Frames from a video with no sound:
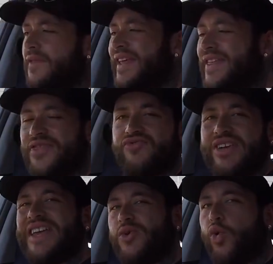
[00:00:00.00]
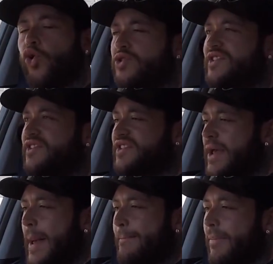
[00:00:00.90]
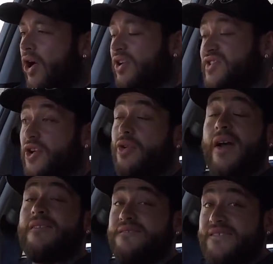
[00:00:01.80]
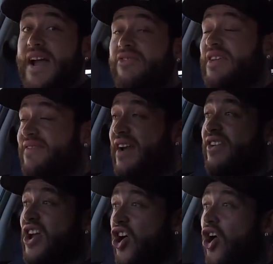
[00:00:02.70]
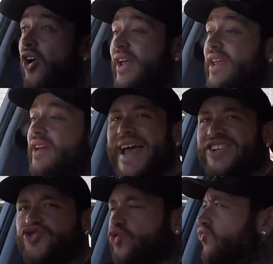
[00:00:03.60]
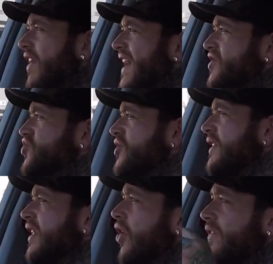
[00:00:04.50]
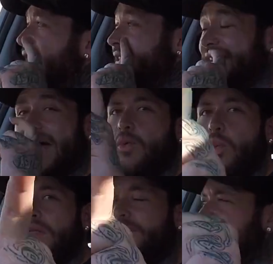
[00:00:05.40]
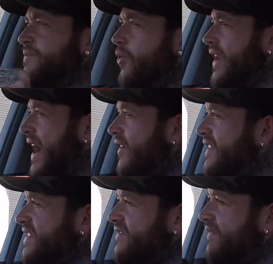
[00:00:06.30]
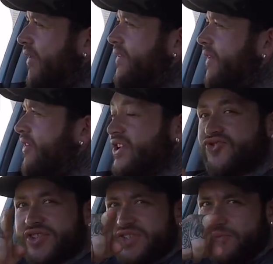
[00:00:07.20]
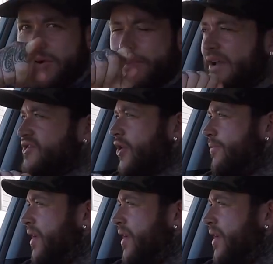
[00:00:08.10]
the 3/4 mark. So very high petrol range on this. Now, one thing to point out, and this is very interesting, we're about to go